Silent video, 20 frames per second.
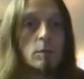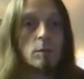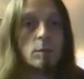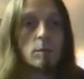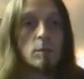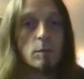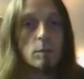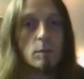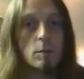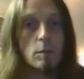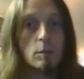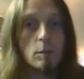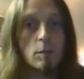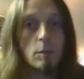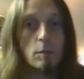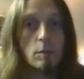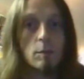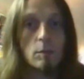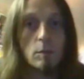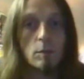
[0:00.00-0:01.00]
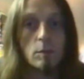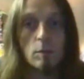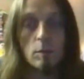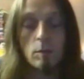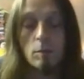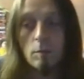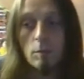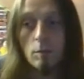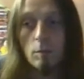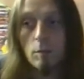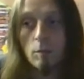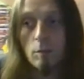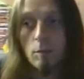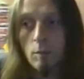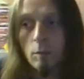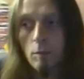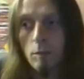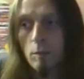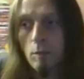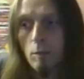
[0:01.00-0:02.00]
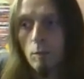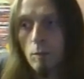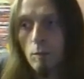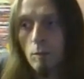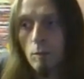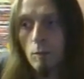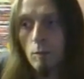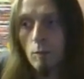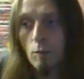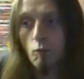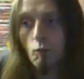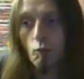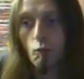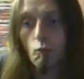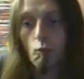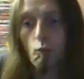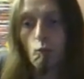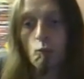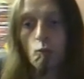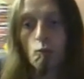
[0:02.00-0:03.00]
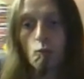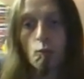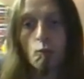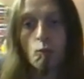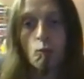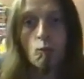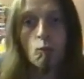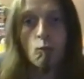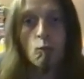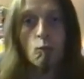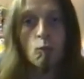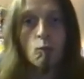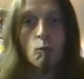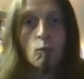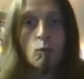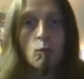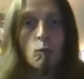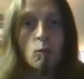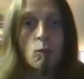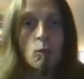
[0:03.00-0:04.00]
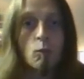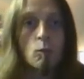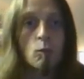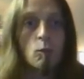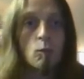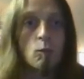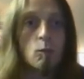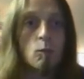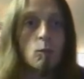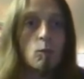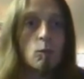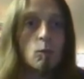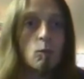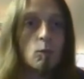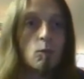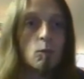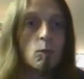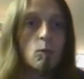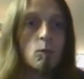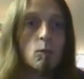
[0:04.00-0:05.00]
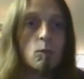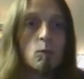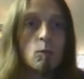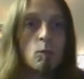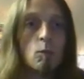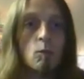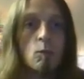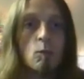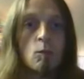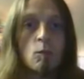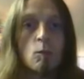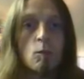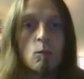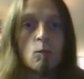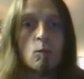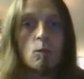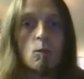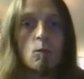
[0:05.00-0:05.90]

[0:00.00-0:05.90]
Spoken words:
The person shown says nothing.